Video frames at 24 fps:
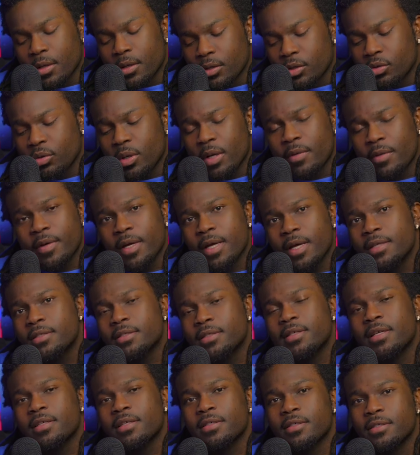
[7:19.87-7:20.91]
You haven't had
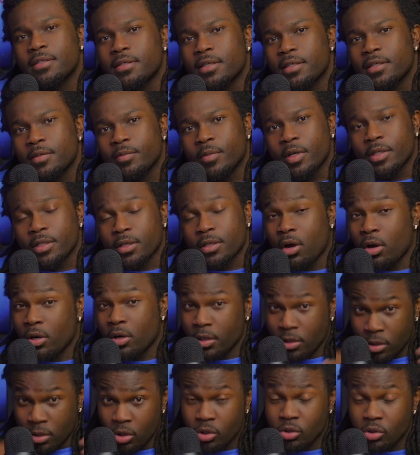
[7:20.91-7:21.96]
sex in six months. Are
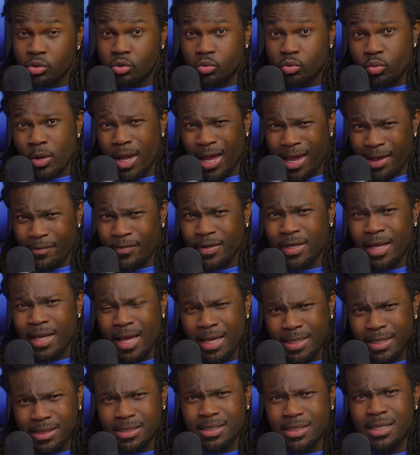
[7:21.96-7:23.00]
there girls who haven't
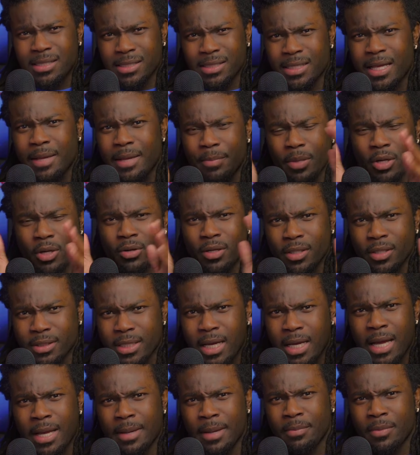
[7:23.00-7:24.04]
had sex in that period of
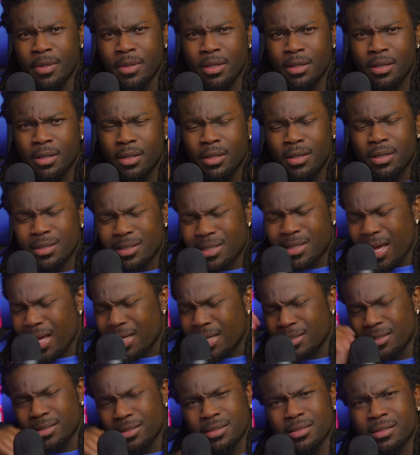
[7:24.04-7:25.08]
time?
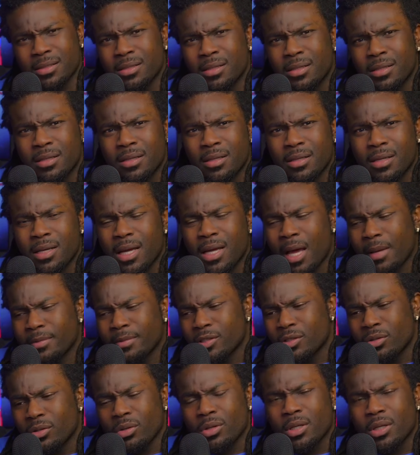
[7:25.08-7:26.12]
Yes,
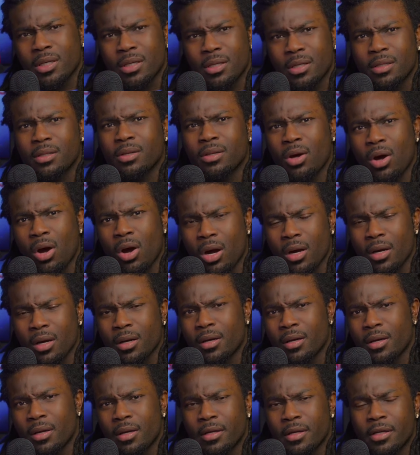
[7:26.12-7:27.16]
absolutely, there are.
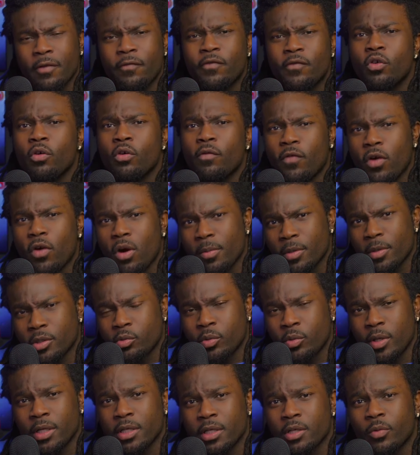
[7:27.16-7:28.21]
They're few and far
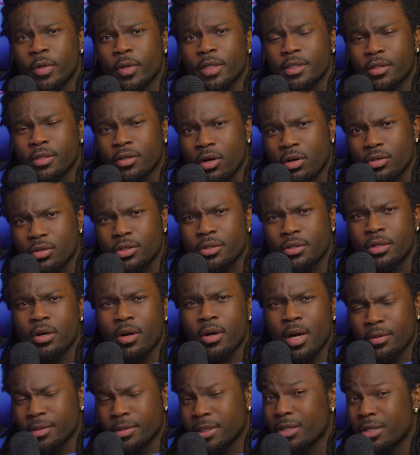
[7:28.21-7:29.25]
between in the Western culture, though.
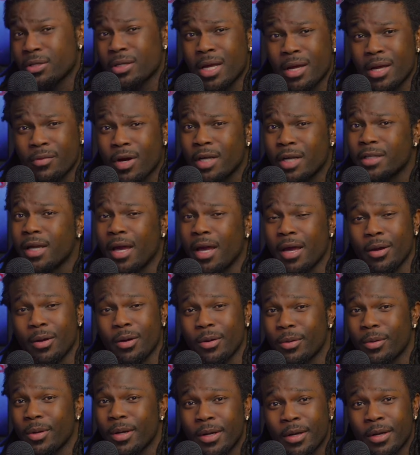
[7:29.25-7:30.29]
I'll tell you that right
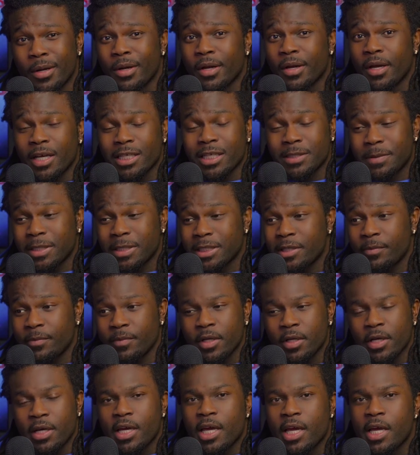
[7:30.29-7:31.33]
now. especially,
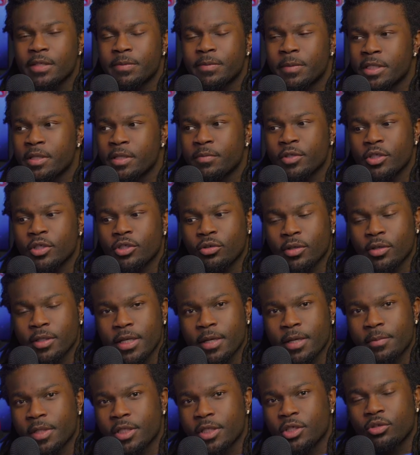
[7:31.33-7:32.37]
especially with joint
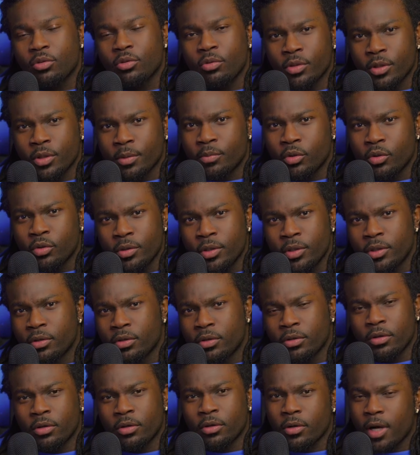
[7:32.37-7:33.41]
that be showing their booty
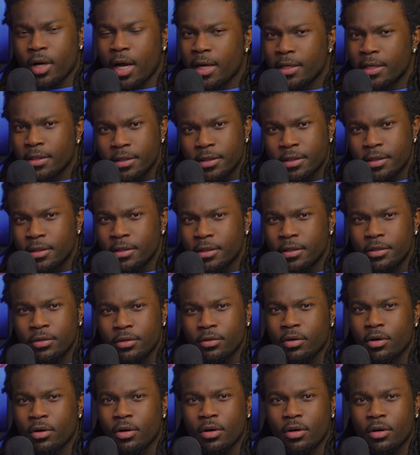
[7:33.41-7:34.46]
on, on IG
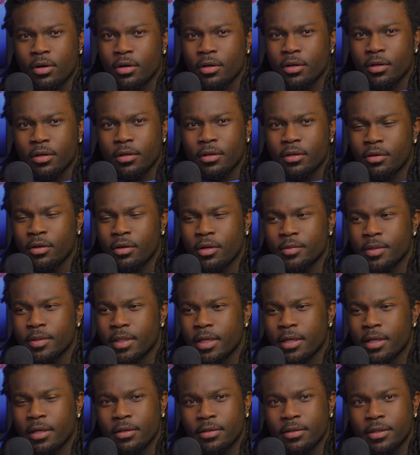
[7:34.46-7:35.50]
or you know what
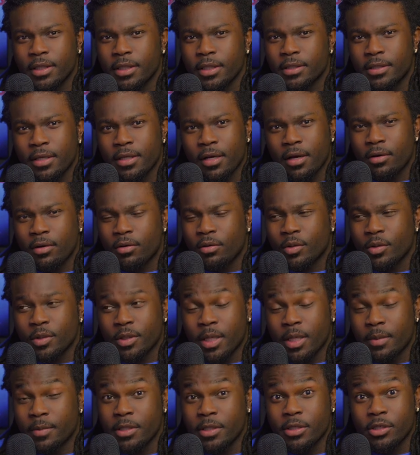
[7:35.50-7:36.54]
I'm saying, TikTok all the
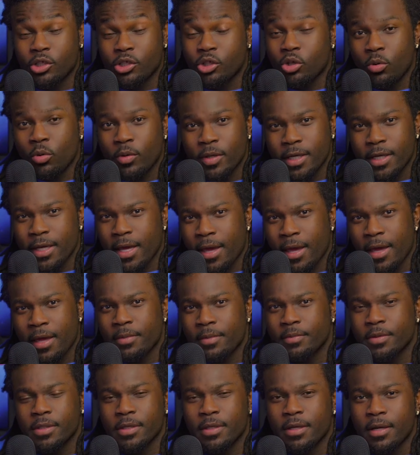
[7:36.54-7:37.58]
time. They just showing the
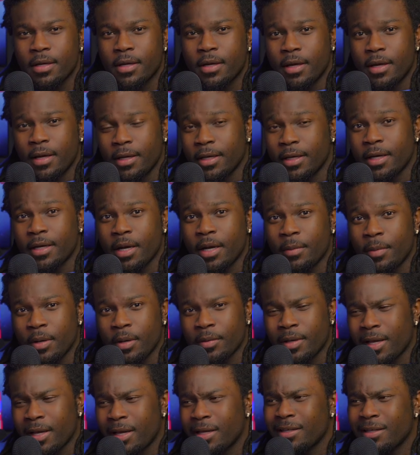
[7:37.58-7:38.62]
yams, and they come
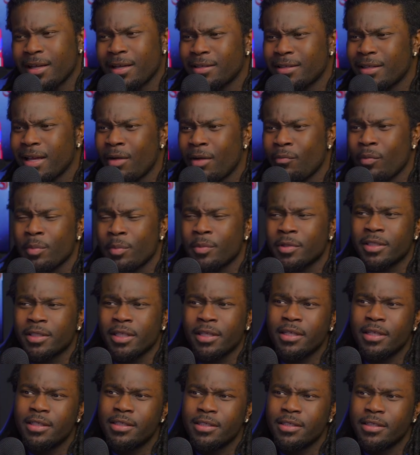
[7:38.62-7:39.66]
out like I, I, I remember
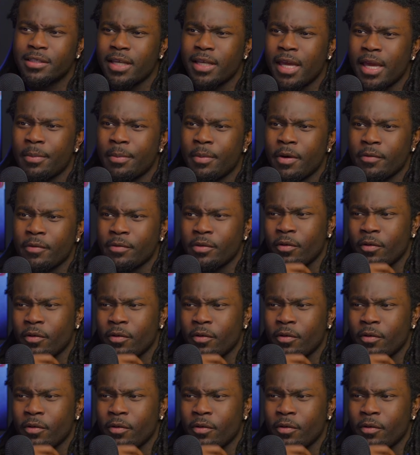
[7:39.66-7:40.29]
Delicious came out, you